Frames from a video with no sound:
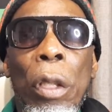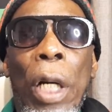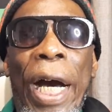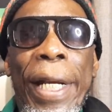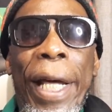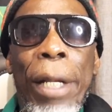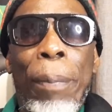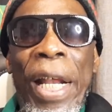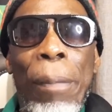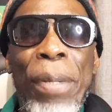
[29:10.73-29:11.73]
and
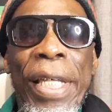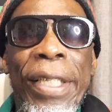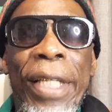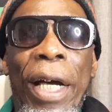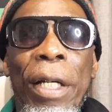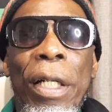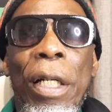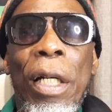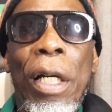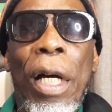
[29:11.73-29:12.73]
the piazza,
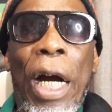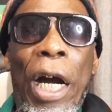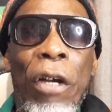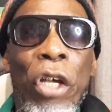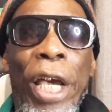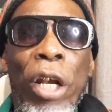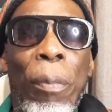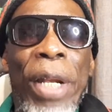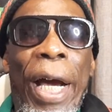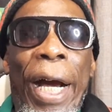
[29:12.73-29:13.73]
or you end up
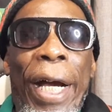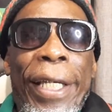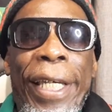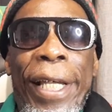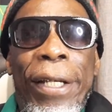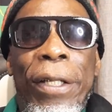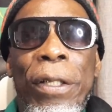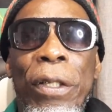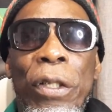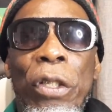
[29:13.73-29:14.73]
in an arcade.
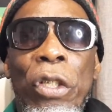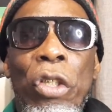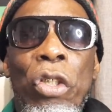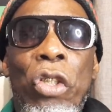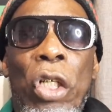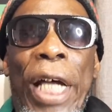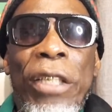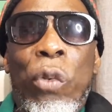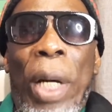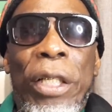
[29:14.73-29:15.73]
So
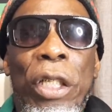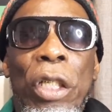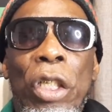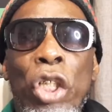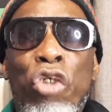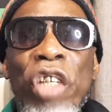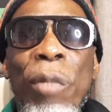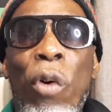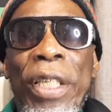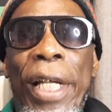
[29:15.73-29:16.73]
that's what the dream
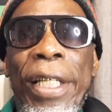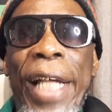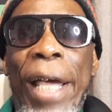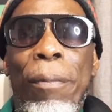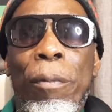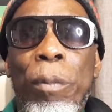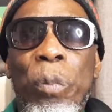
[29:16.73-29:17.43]
was at the time.